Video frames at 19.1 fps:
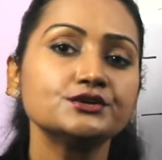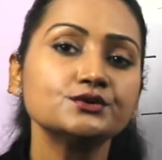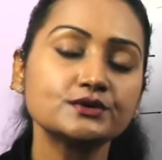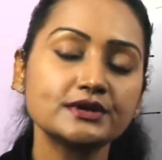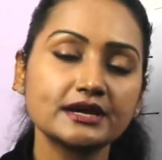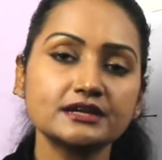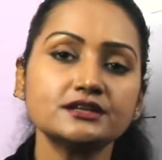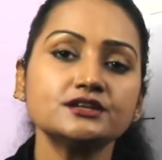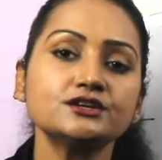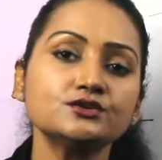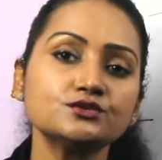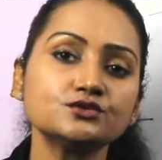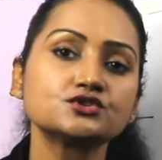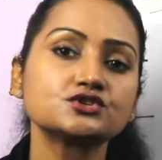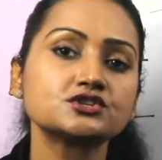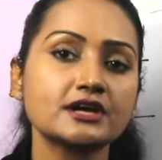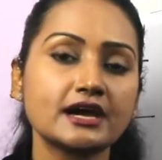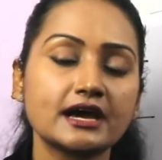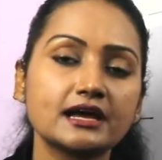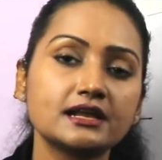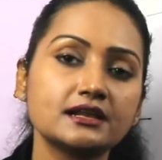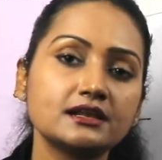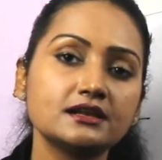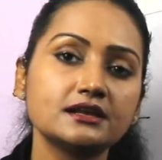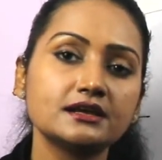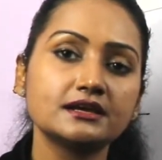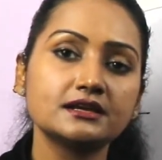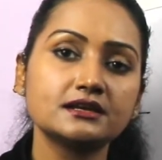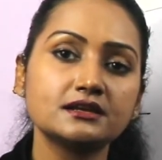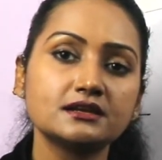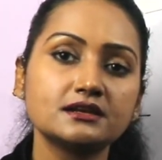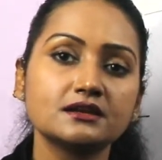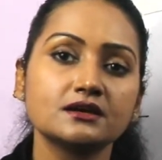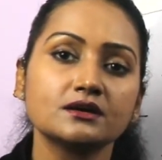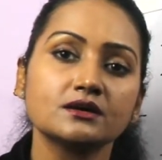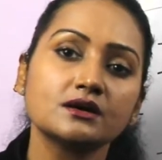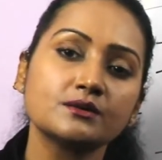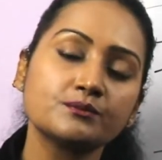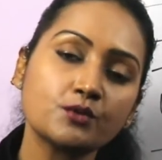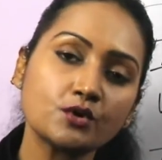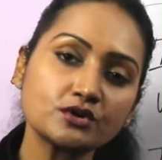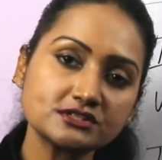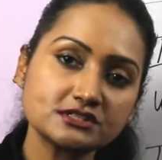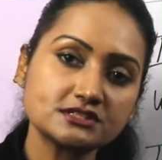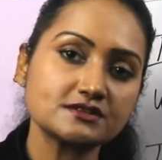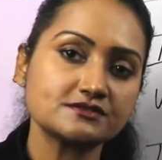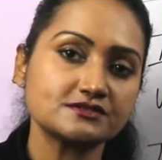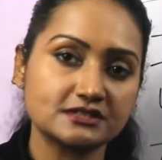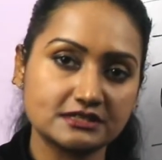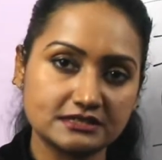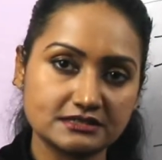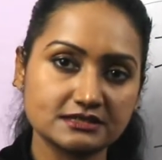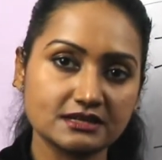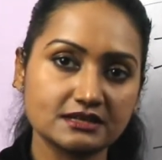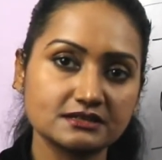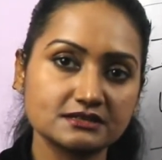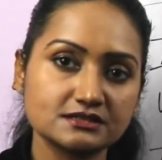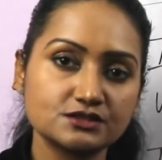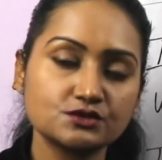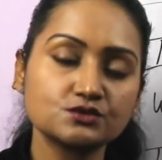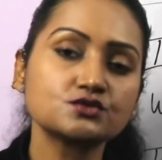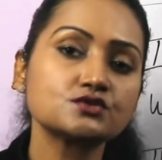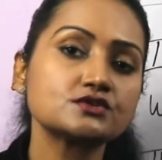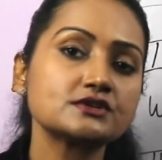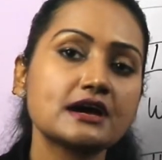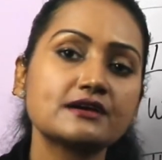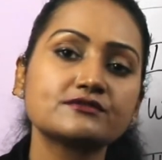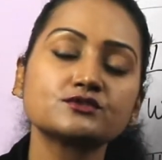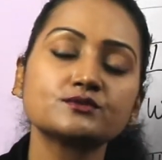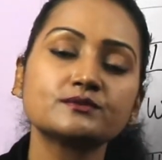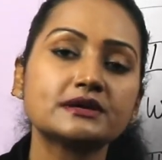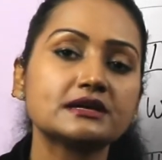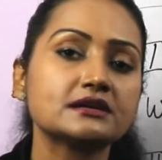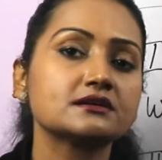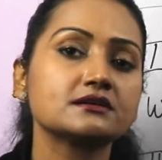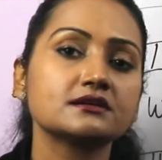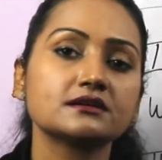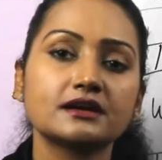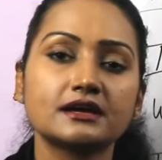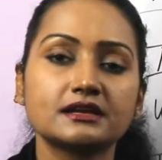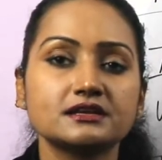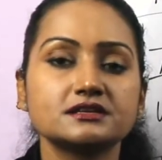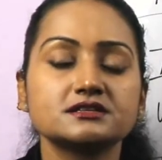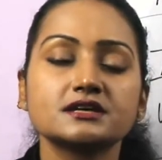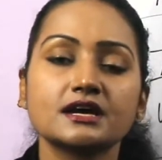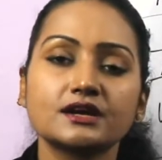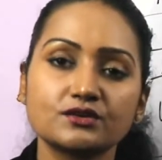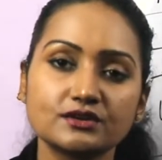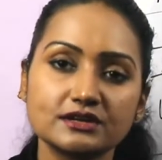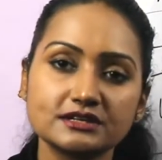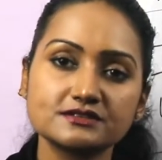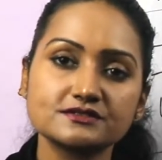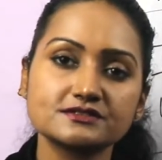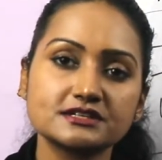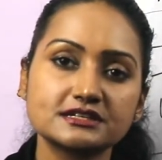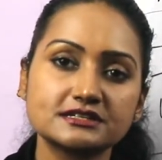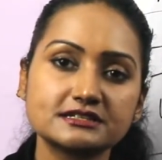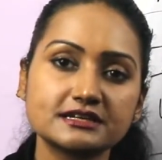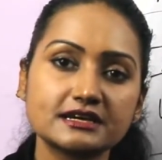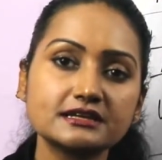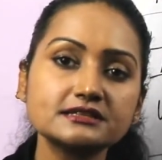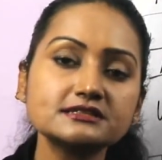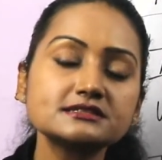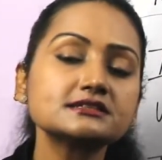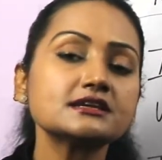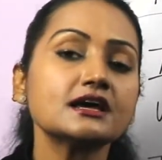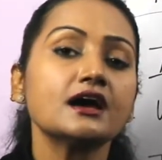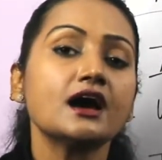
You can use shall in a positive sentence. You don't have to make an interrogative sentence.